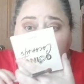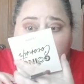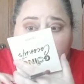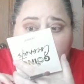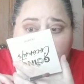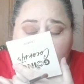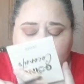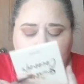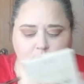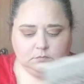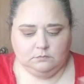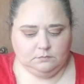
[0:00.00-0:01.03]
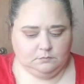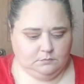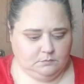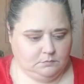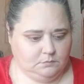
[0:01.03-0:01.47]

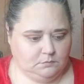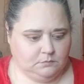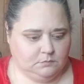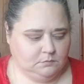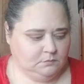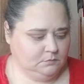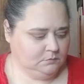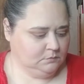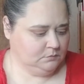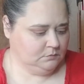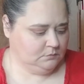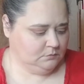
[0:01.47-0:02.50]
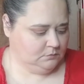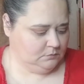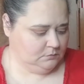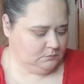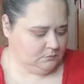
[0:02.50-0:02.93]

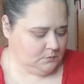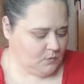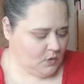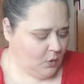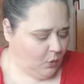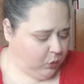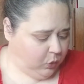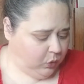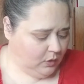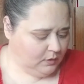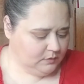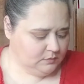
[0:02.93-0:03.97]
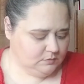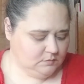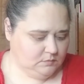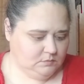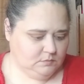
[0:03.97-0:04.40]

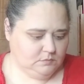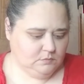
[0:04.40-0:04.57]
(silence)